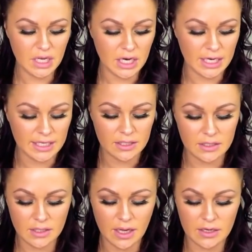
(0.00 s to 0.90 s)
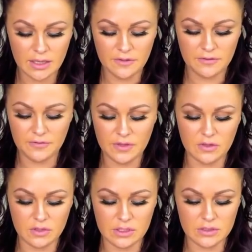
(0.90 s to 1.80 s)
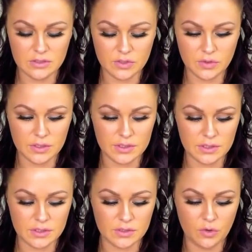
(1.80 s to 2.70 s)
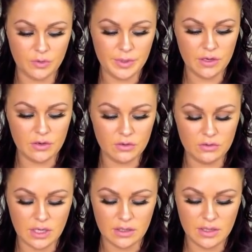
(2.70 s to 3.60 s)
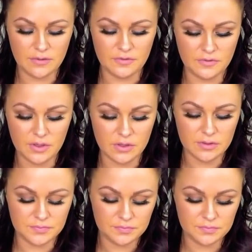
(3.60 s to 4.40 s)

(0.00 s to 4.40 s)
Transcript: All right. How do they feel towards Scorpio? How do they feel?